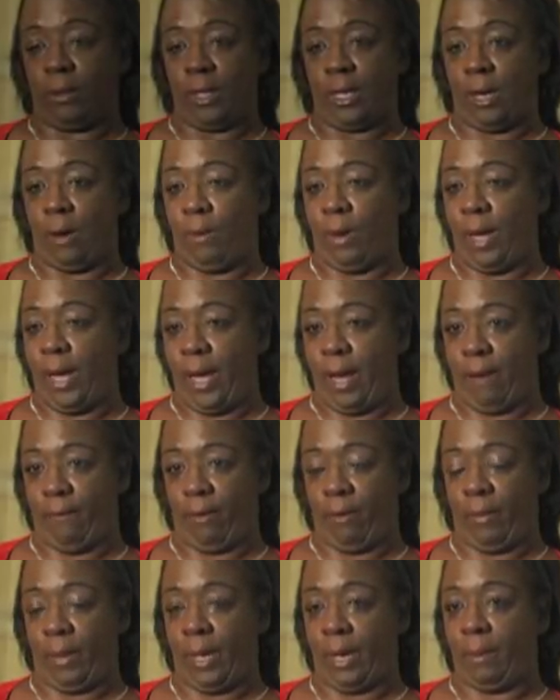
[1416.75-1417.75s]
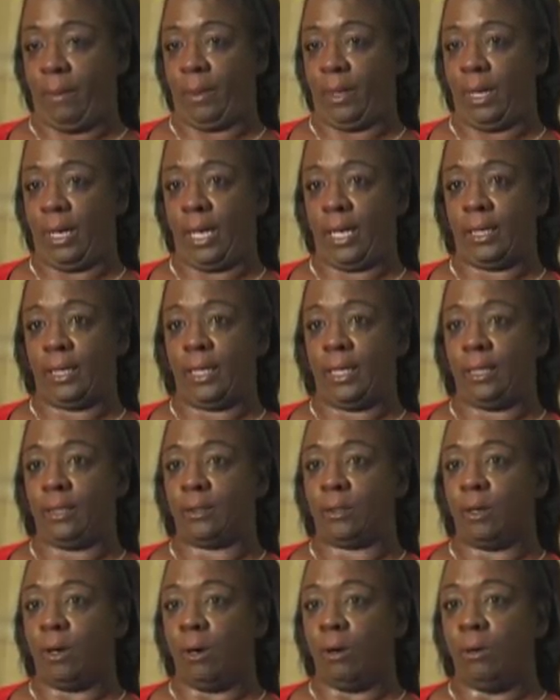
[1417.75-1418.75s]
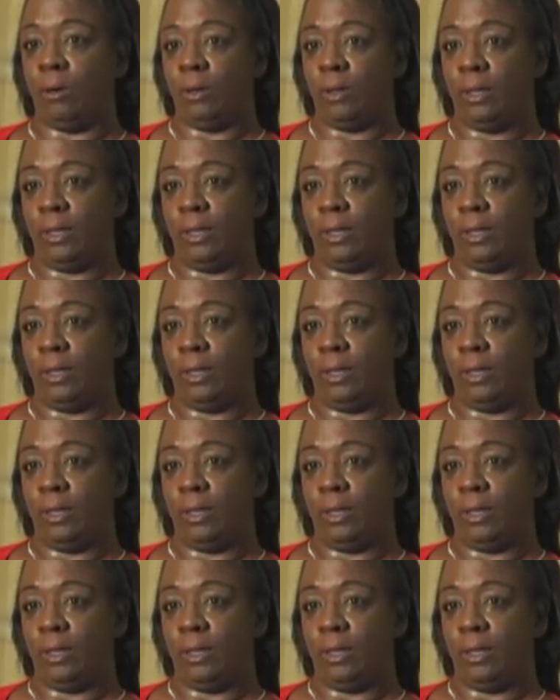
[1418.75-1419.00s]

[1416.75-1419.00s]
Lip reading: think I will ever be able to let things go.